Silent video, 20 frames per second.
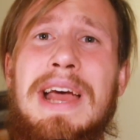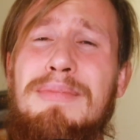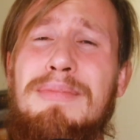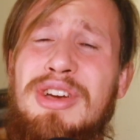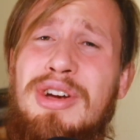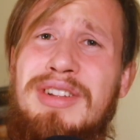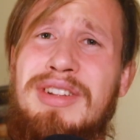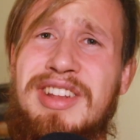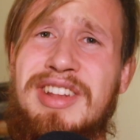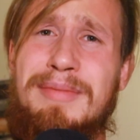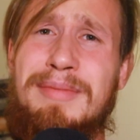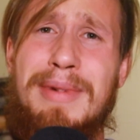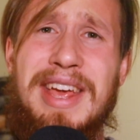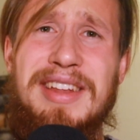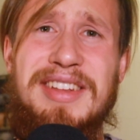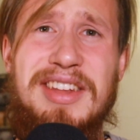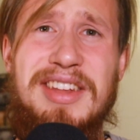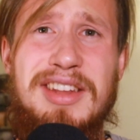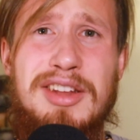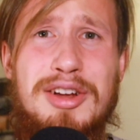because it makes
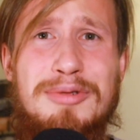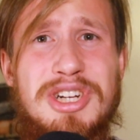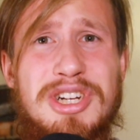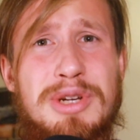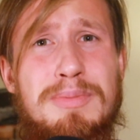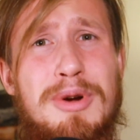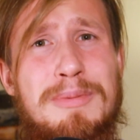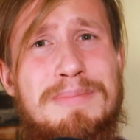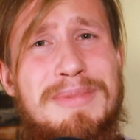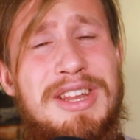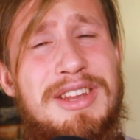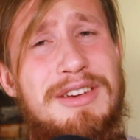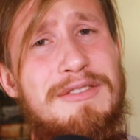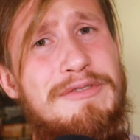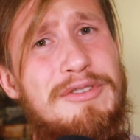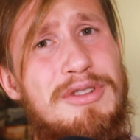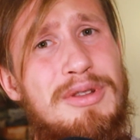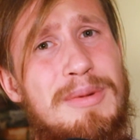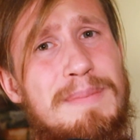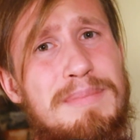it so much more
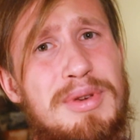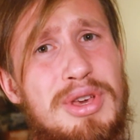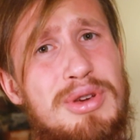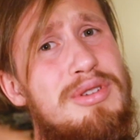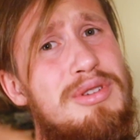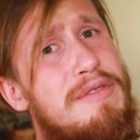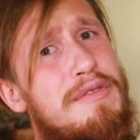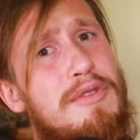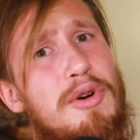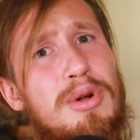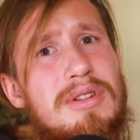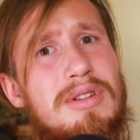meaningful and beautiful.